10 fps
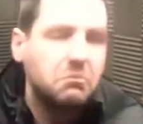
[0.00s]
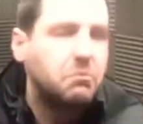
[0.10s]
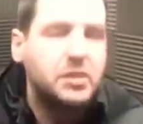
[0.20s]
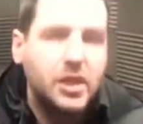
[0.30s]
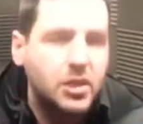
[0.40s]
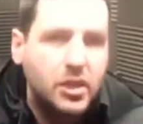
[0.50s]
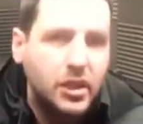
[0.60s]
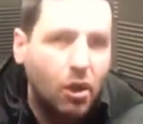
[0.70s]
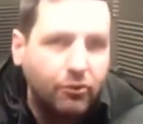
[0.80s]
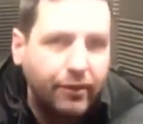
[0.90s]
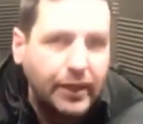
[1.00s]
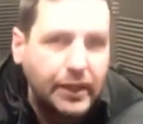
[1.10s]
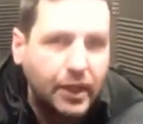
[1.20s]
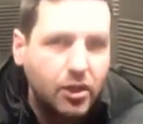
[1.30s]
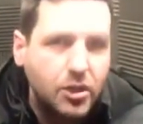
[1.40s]
potentially cold feed
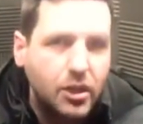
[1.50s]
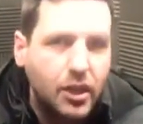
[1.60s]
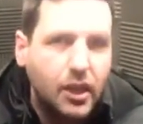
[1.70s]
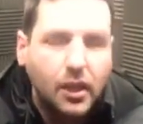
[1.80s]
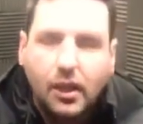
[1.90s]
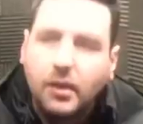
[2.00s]
induction kit.